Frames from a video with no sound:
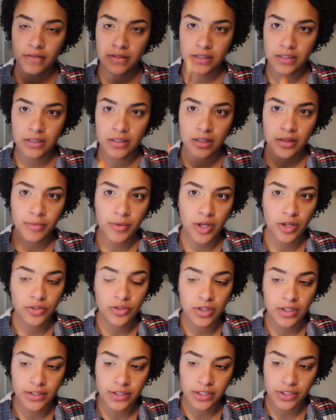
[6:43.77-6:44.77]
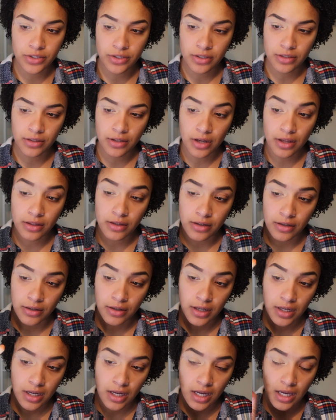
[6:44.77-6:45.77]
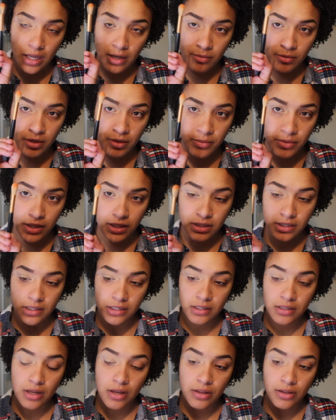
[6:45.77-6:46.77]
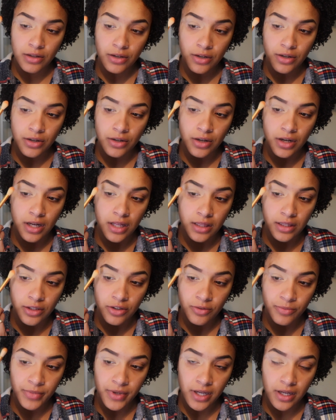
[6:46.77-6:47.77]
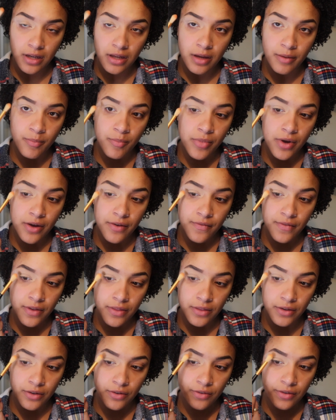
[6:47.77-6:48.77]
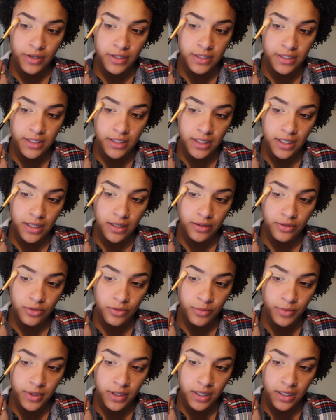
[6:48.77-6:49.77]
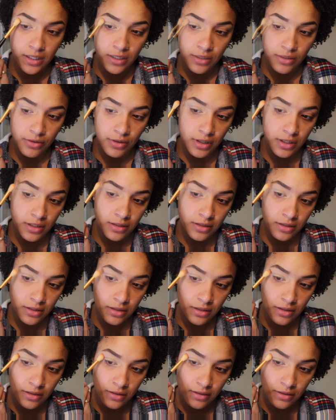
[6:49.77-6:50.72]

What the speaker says: This is going to be our transition color. And I'm going to place this color a little bit above the crease and a little bit in the crease.